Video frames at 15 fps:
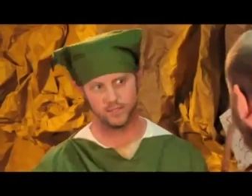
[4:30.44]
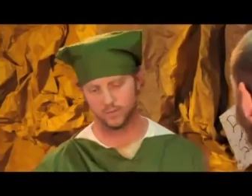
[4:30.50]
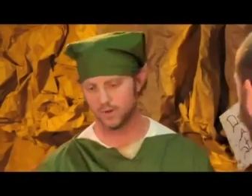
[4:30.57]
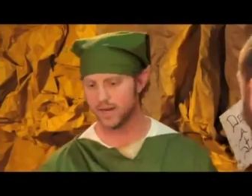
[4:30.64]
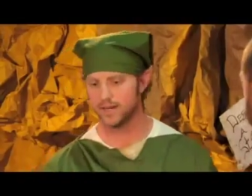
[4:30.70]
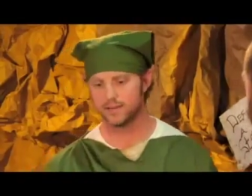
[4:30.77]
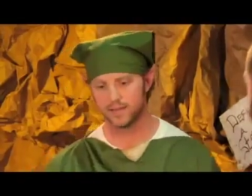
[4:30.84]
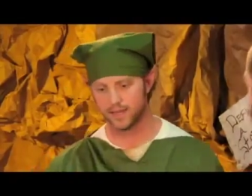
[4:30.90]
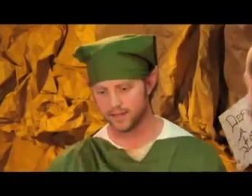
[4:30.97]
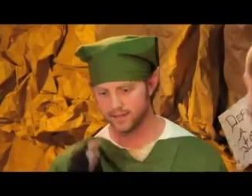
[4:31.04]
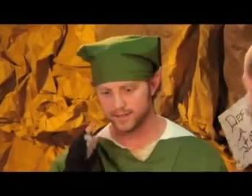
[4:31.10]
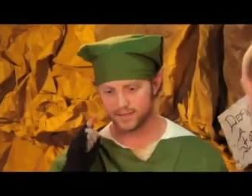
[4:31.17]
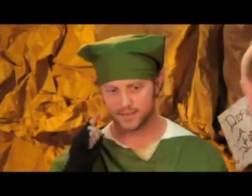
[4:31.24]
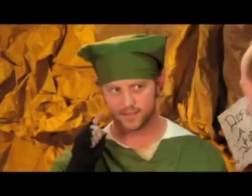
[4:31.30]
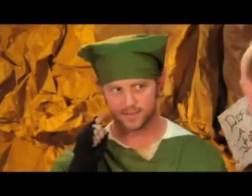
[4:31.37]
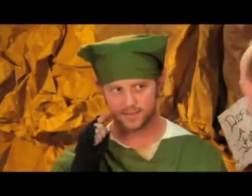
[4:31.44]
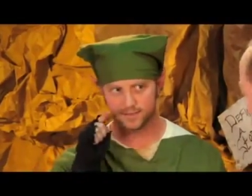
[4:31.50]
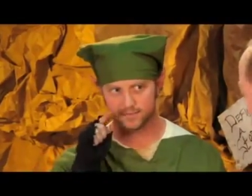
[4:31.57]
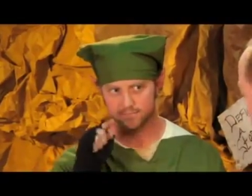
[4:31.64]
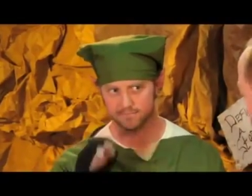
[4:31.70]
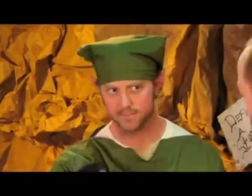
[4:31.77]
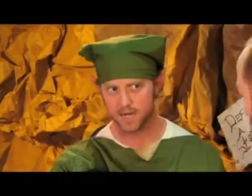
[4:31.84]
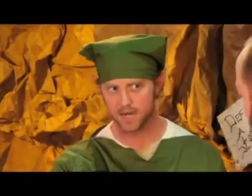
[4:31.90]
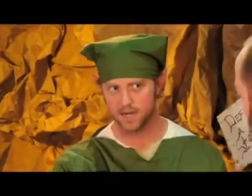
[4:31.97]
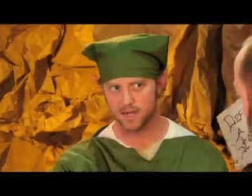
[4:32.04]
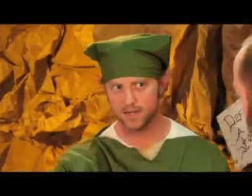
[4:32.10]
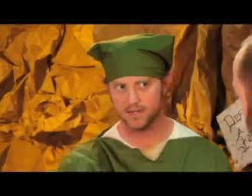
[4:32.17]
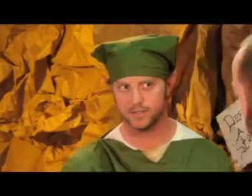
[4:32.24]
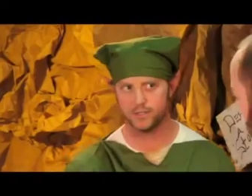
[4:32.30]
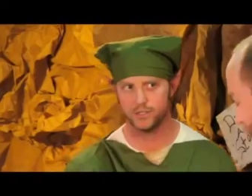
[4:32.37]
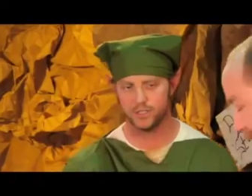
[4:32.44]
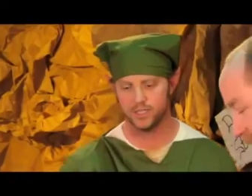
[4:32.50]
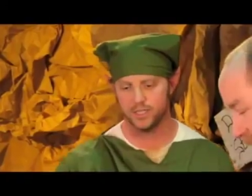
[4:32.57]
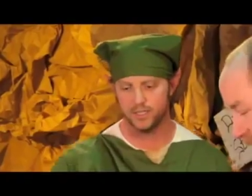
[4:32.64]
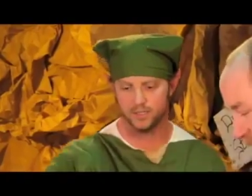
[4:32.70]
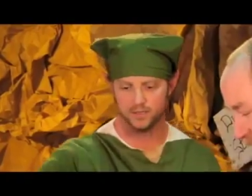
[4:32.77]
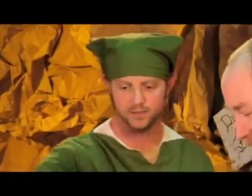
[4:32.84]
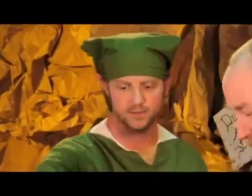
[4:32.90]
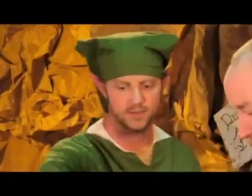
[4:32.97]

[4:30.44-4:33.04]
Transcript: You're right, that is my shield.